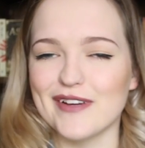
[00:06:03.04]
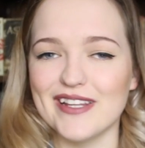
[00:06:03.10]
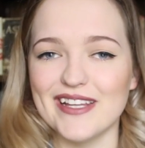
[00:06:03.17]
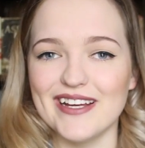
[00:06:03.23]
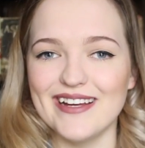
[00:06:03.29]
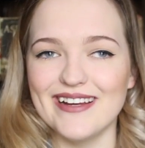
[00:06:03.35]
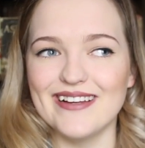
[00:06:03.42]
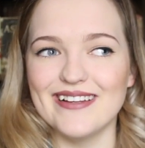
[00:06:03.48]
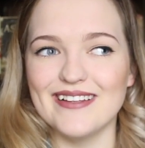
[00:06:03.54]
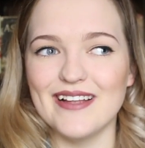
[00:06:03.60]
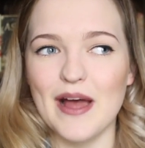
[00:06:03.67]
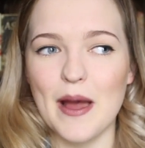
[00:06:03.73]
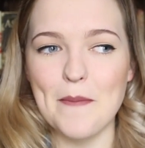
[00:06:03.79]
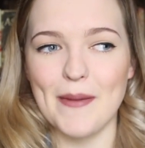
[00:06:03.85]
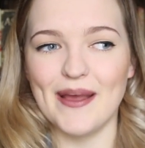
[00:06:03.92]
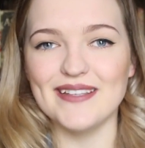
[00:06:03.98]
really
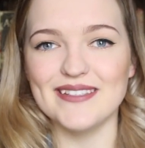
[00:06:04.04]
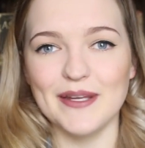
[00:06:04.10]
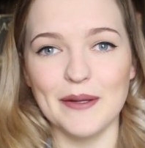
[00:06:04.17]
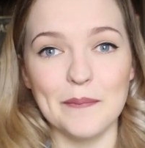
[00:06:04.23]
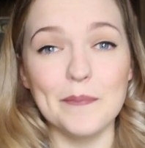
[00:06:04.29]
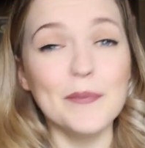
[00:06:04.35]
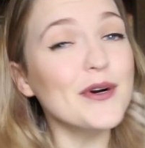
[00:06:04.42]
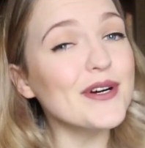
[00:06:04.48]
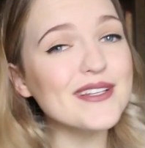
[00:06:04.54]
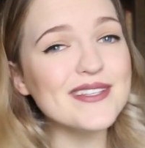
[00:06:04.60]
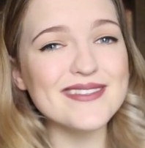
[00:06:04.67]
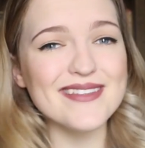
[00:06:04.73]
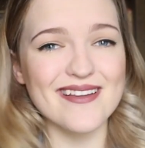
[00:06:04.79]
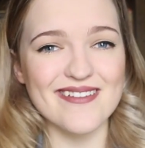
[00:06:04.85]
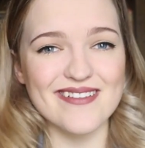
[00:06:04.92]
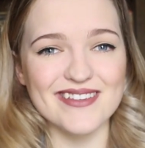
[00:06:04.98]
amazing books
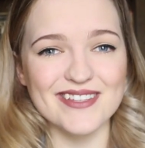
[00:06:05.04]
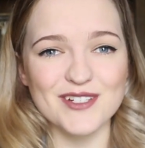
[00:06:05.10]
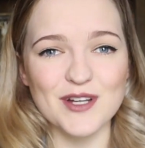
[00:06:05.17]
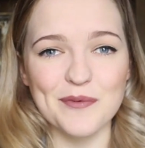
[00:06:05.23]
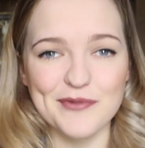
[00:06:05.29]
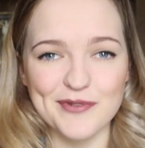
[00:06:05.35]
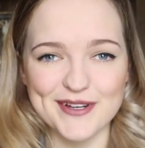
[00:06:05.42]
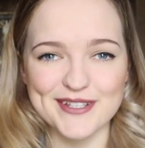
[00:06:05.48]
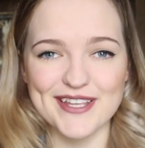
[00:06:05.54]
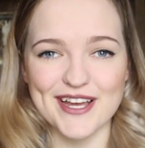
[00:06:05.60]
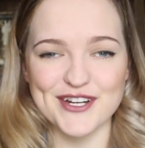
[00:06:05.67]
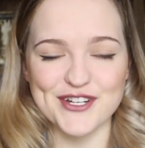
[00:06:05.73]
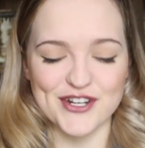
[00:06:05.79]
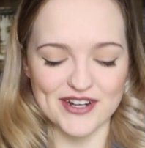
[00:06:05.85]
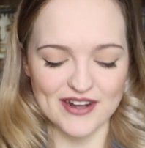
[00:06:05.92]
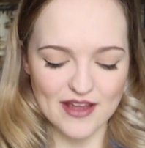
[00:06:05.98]
that are in this top three
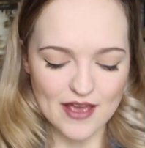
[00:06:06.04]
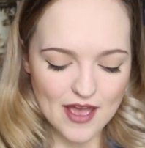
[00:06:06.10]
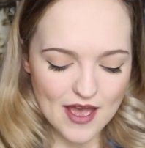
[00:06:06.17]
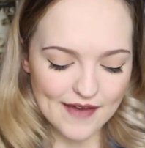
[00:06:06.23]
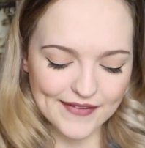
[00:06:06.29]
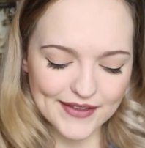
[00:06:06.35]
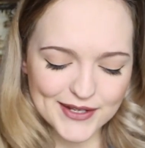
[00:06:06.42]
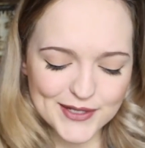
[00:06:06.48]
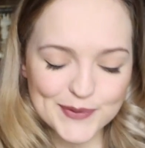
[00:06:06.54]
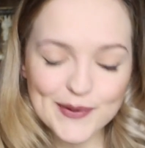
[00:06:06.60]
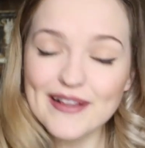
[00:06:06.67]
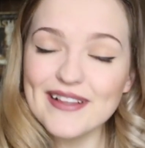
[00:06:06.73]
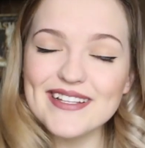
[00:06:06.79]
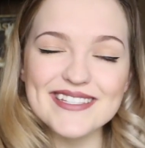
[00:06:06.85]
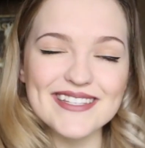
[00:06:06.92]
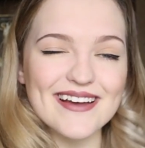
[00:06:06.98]
section that is
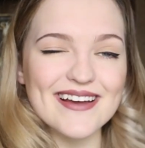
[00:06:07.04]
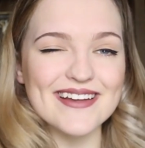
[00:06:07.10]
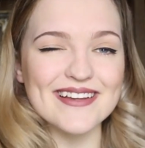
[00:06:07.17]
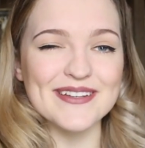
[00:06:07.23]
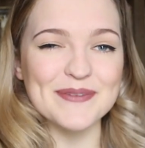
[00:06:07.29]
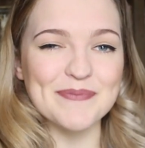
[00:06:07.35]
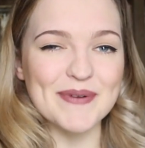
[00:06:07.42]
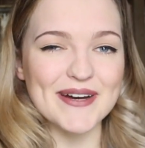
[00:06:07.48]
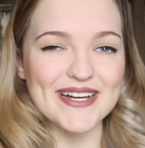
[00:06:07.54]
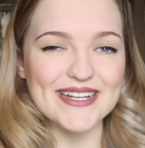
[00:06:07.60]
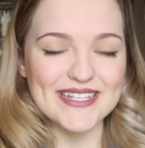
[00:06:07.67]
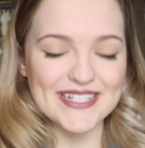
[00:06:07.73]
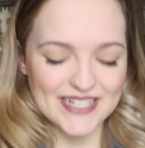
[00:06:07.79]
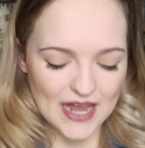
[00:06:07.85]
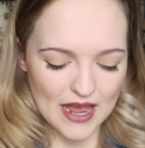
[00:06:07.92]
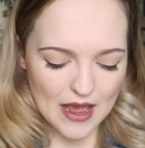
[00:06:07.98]
well assigned.
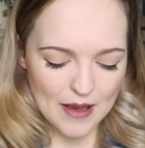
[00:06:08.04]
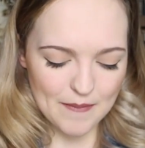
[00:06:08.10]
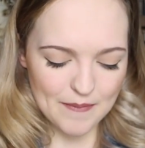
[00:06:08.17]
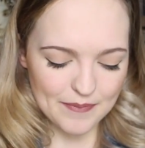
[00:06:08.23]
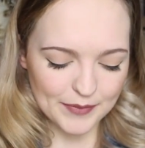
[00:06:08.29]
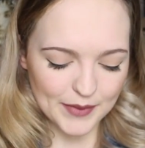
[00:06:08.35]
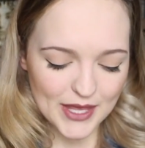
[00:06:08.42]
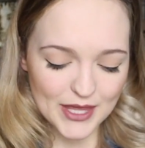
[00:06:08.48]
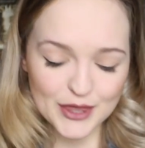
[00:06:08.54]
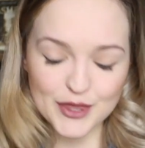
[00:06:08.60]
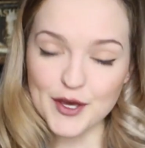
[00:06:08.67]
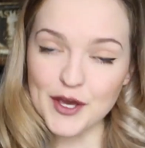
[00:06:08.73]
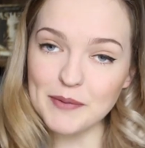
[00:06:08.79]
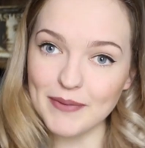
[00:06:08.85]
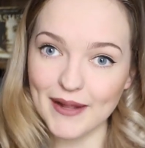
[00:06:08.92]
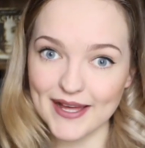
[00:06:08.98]
But in
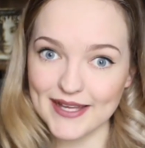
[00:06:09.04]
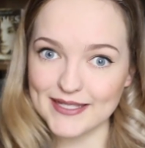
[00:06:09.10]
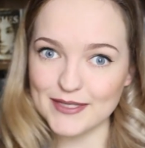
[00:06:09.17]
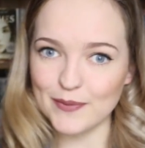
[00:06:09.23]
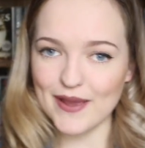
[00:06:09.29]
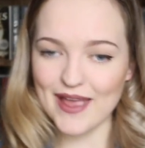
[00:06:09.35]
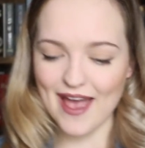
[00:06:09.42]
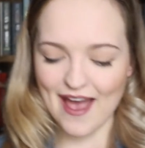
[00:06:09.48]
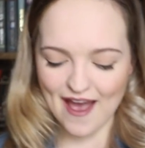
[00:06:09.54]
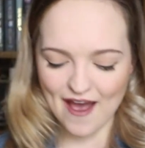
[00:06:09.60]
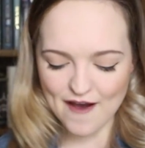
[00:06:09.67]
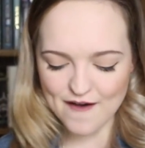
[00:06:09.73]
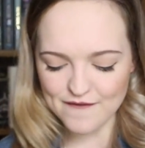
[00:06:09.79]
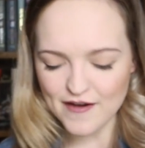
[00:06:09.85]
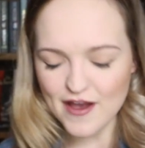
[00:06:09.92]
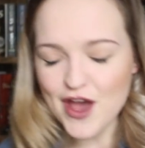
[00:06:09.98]
third place we
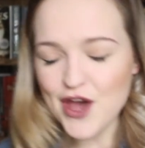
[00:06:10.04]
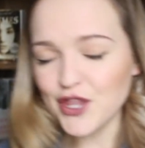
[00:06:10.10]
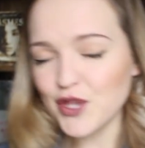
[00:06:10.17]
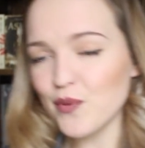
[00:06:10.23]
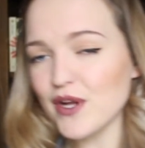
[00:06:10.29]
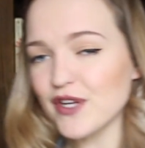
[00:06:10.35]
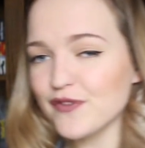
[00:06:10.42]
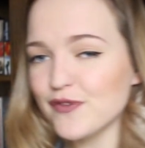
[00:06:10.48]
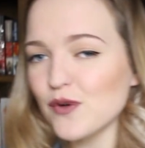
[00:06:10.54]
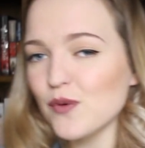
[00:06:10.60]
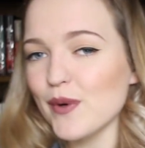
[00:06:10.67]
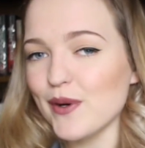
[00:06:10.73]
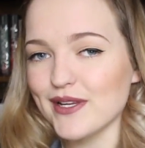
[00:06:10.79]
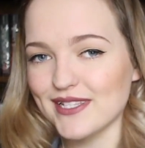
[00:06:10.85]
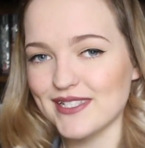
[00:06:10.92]
have the wonderful Will